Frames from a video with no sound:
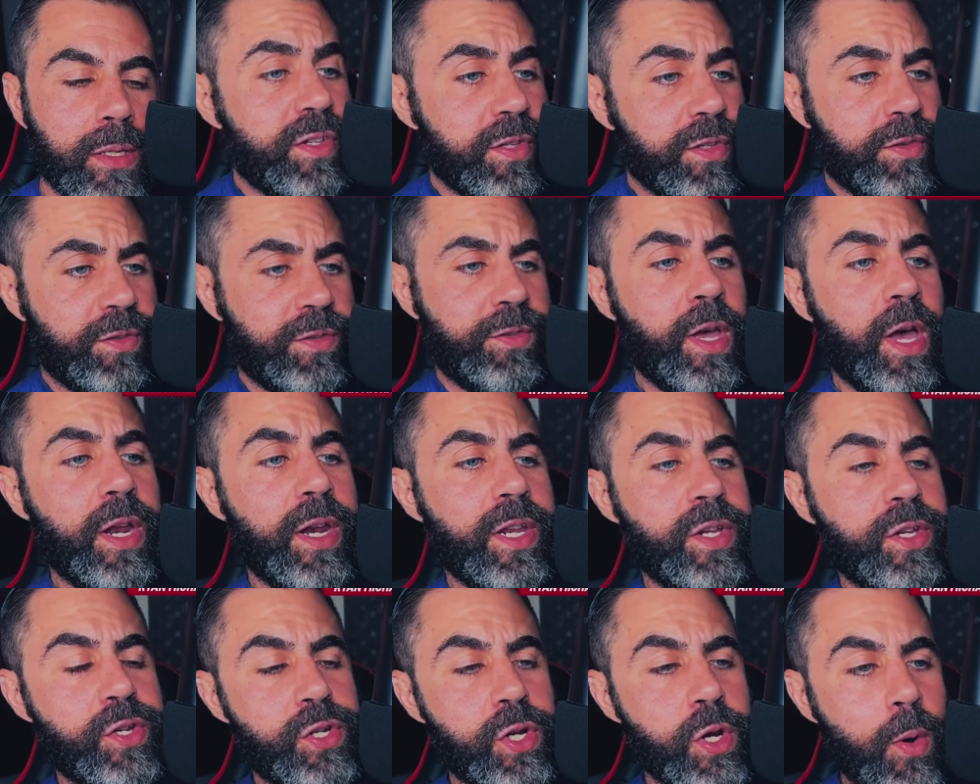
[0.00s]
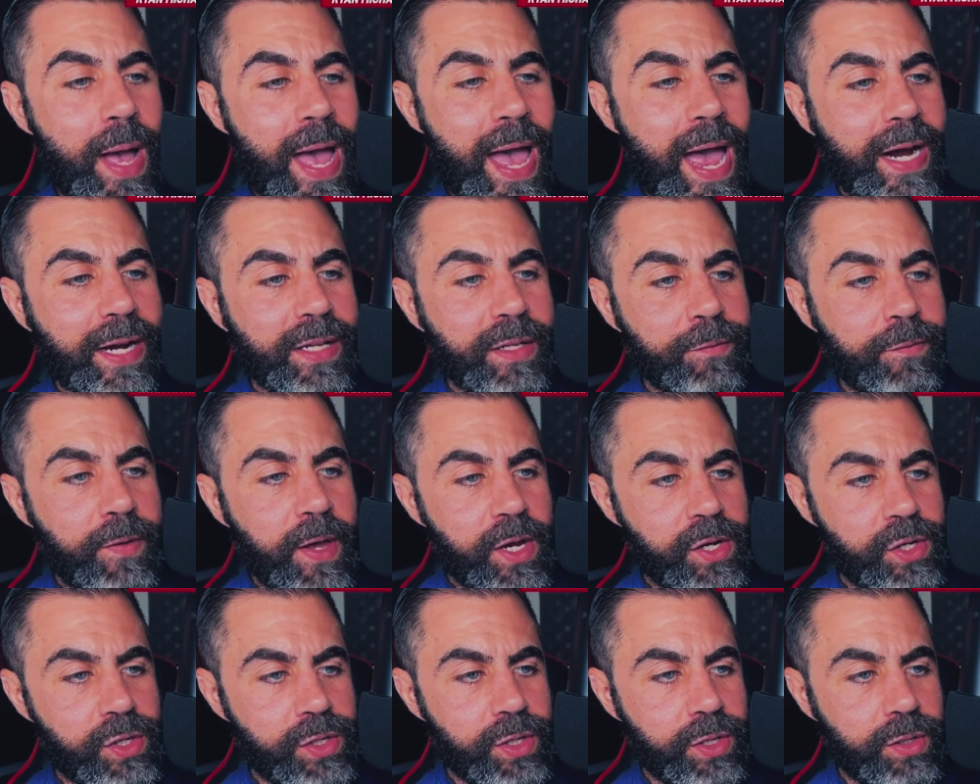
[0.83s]
Recent studies show
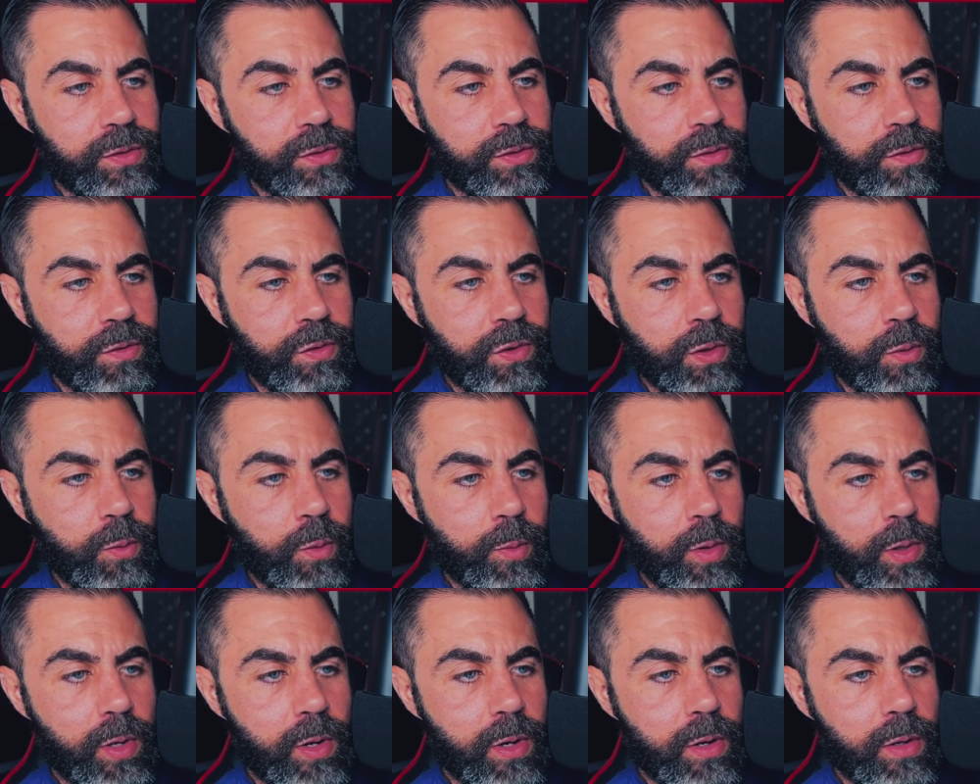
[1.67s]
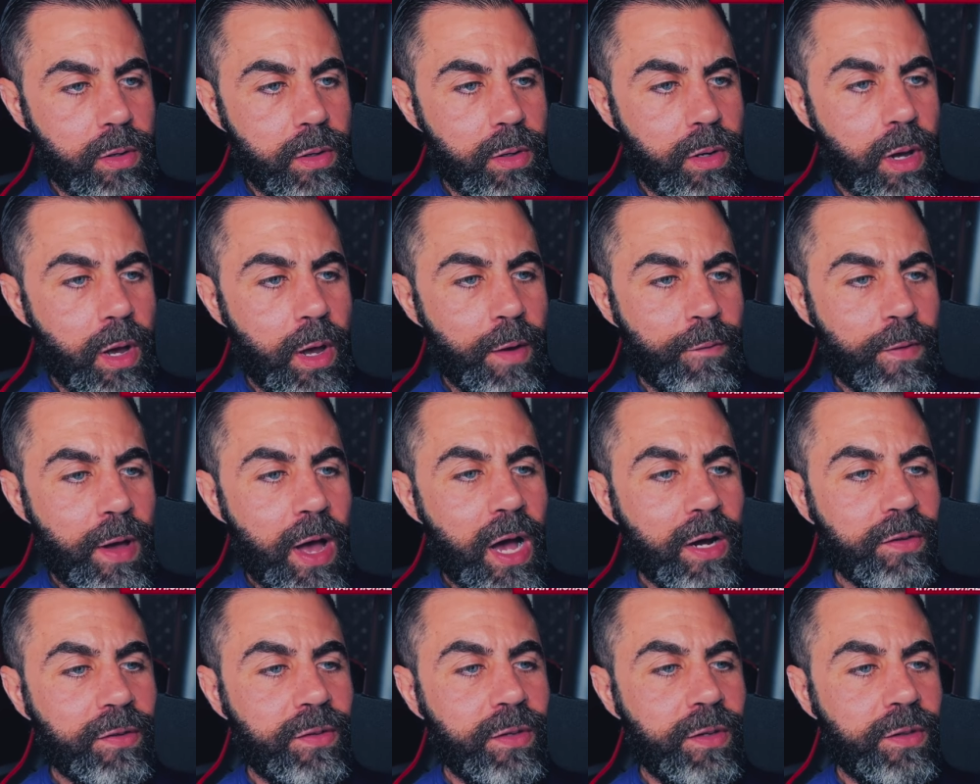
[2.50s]
activation, I'll show you where we are of
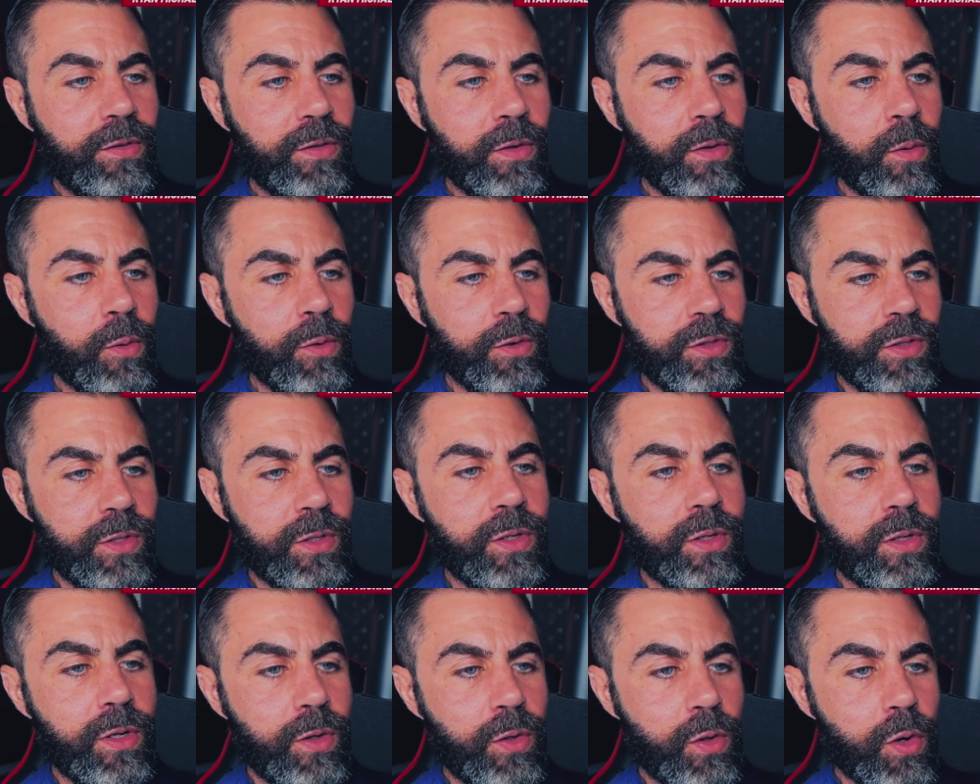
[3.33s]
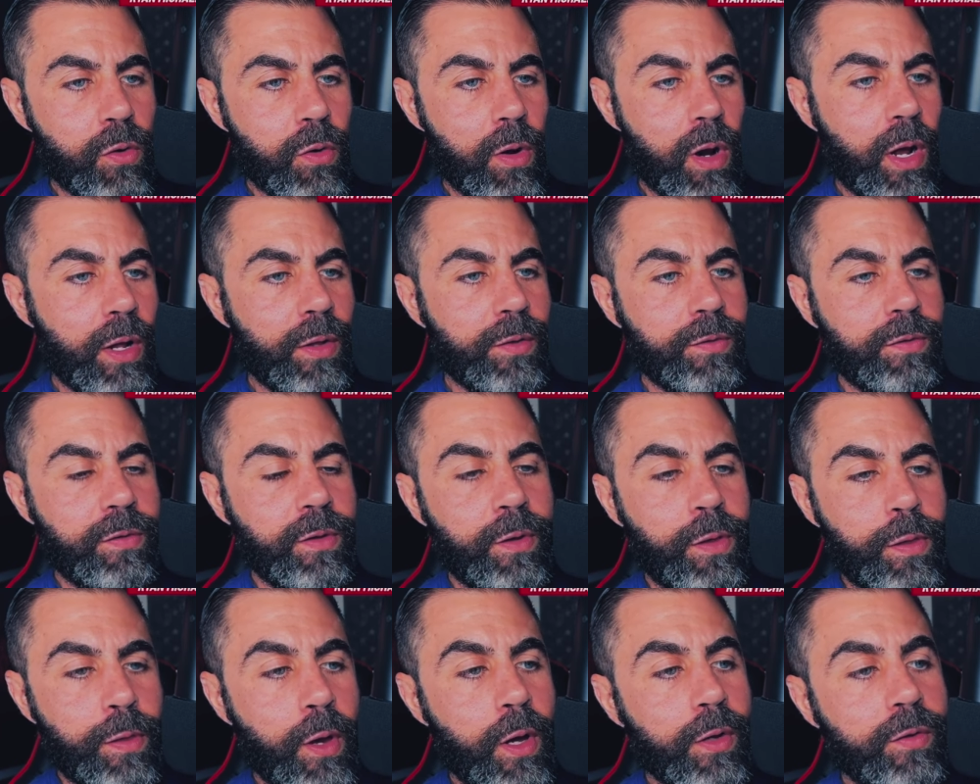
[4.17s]
oxytocin neurons
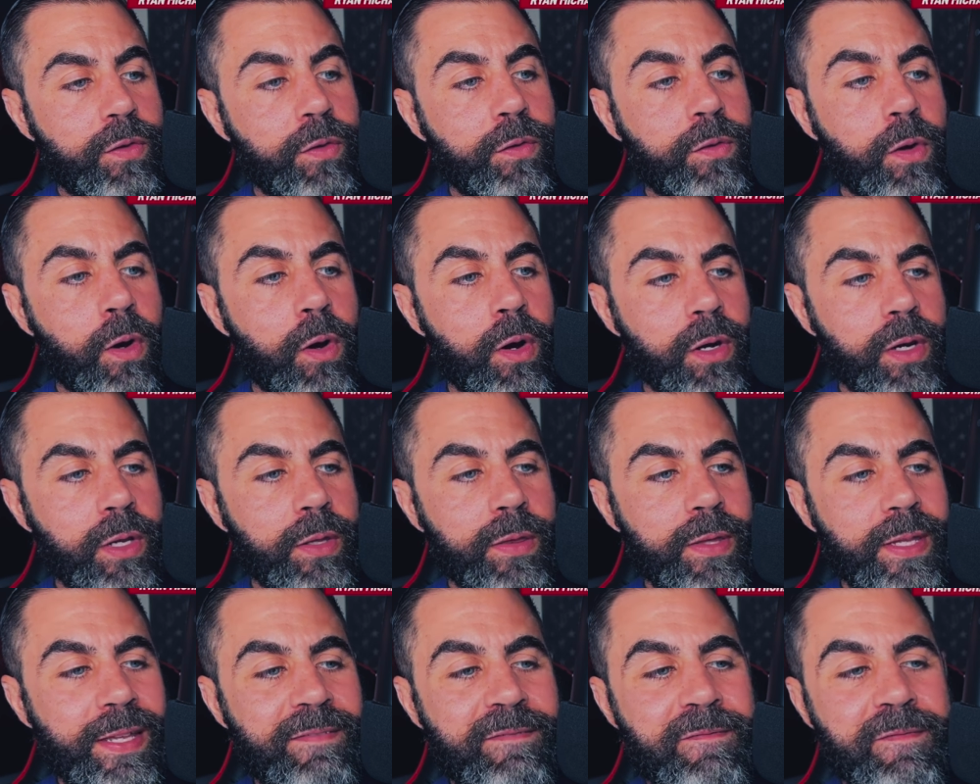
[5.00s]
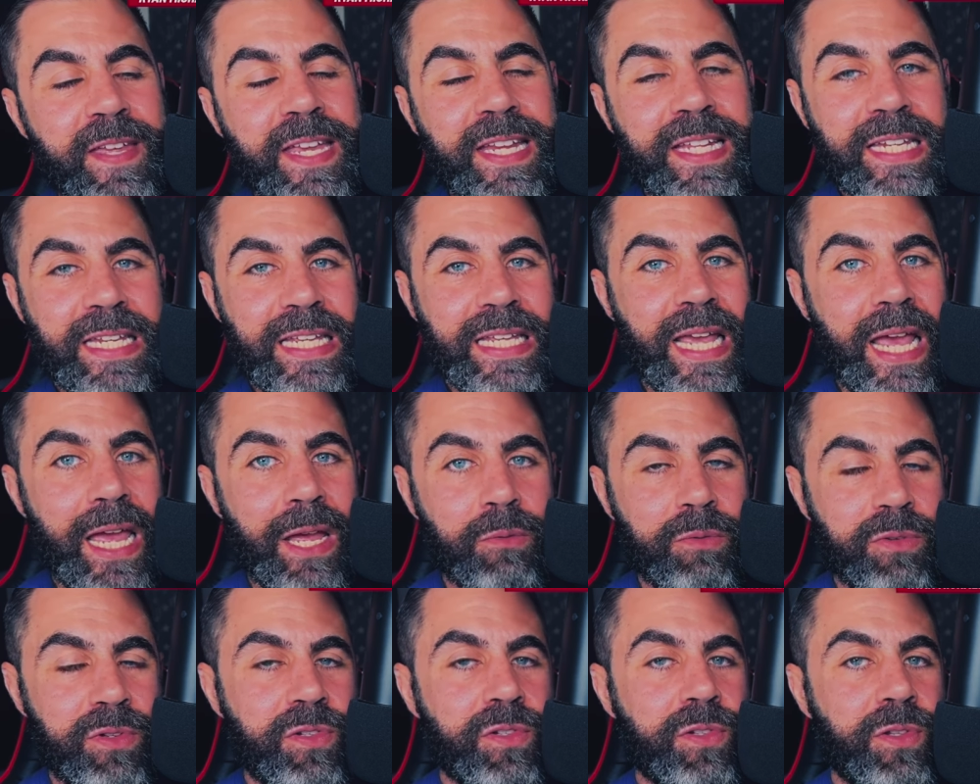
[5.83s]
thought to target the VTA,
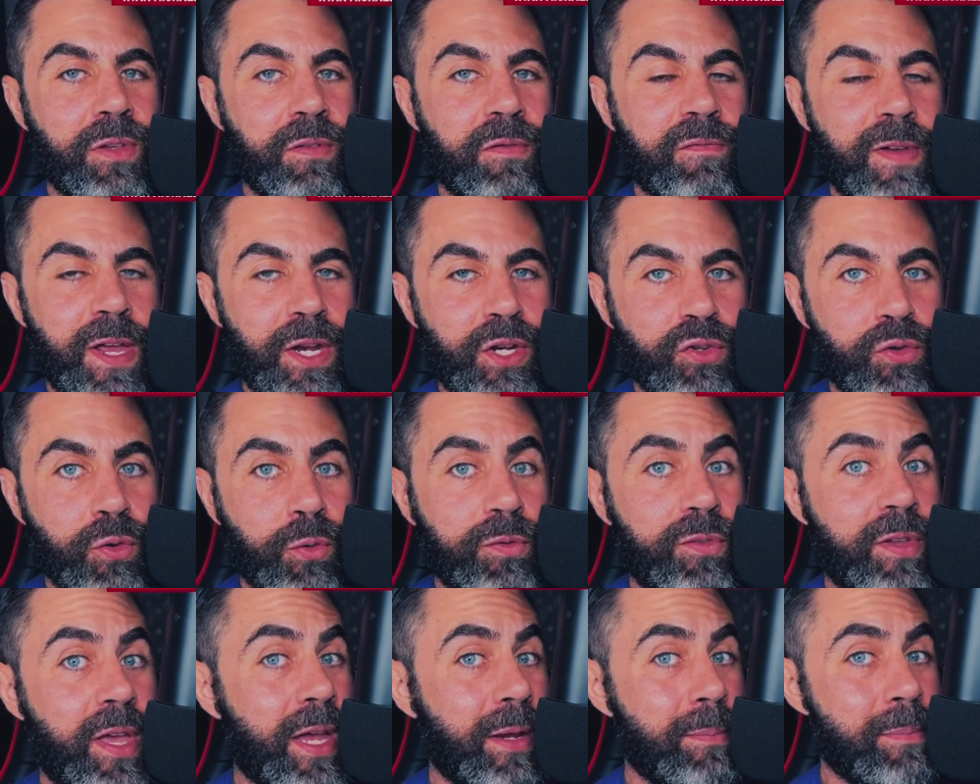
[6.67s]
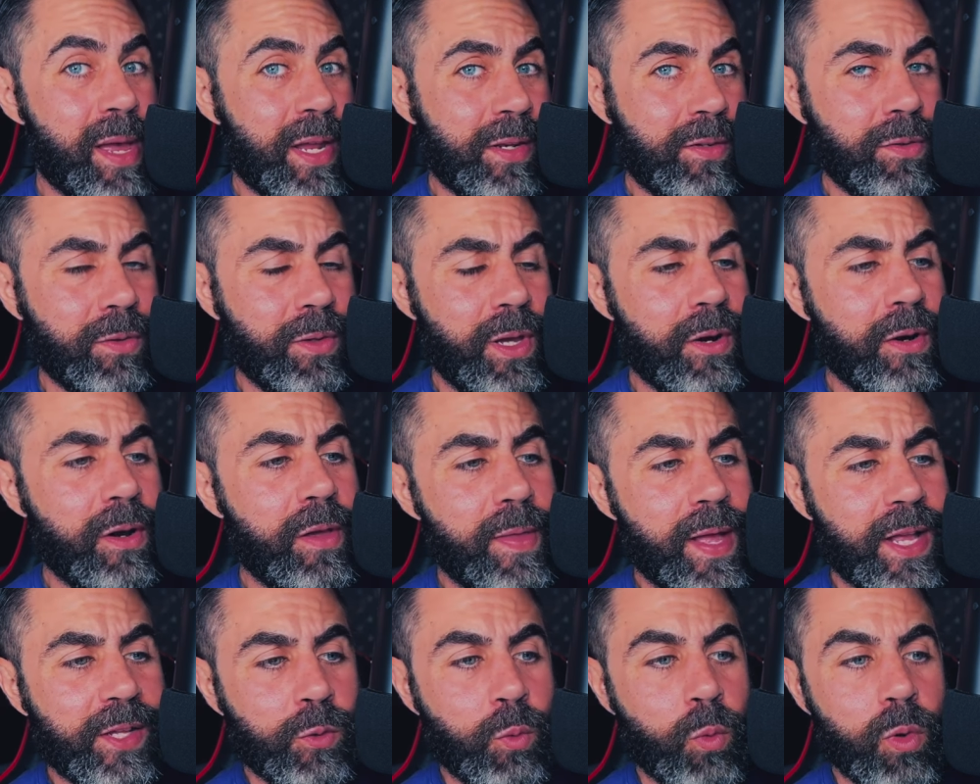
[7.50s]
which is the ventral tegmental area.
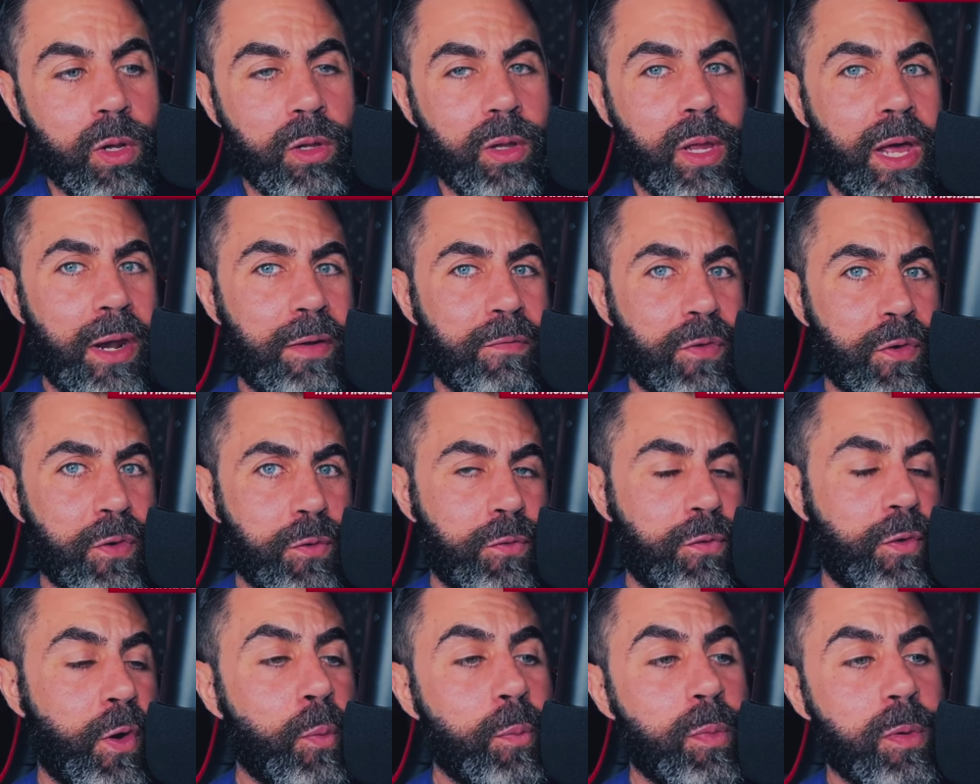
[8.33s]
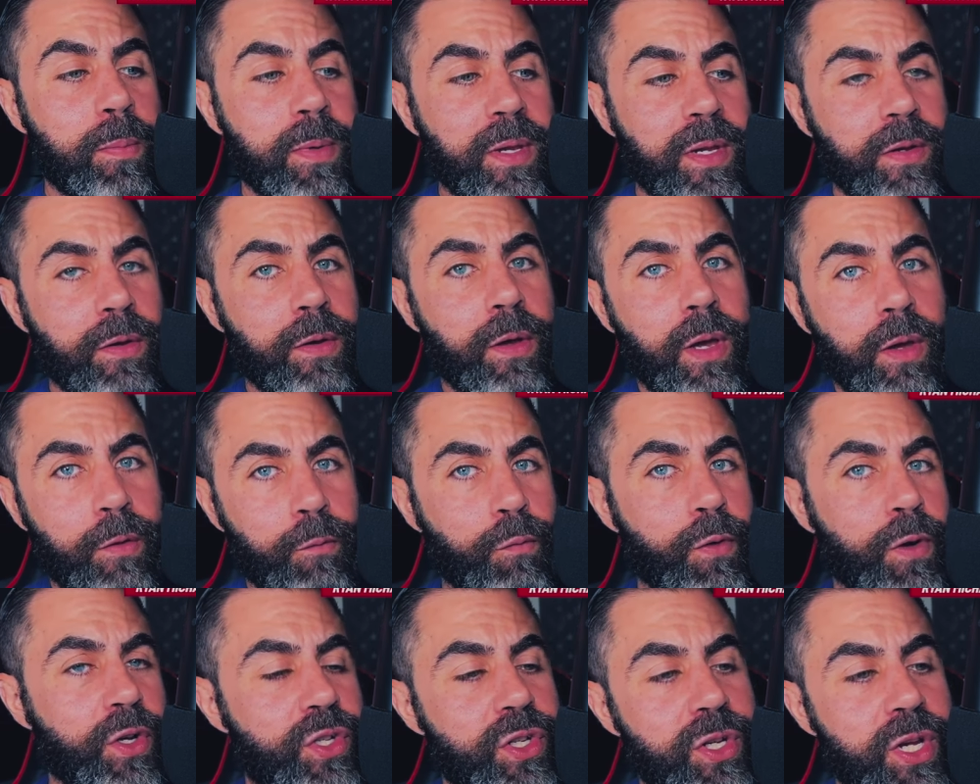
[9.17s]
That's where a lot of your dopamine
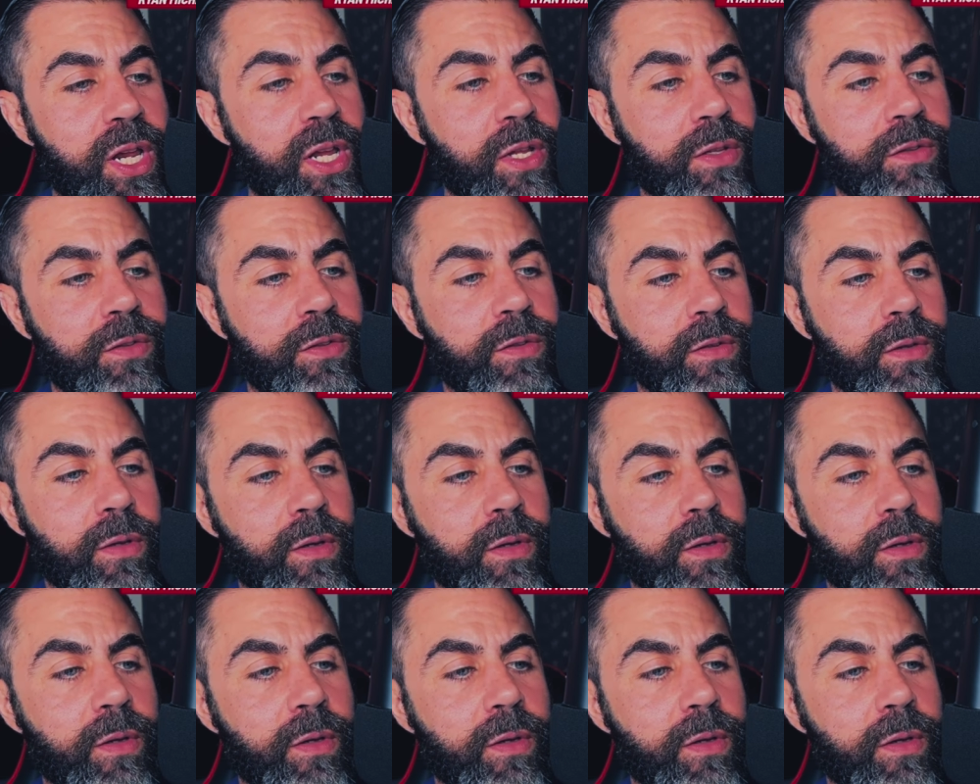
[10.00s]
originates.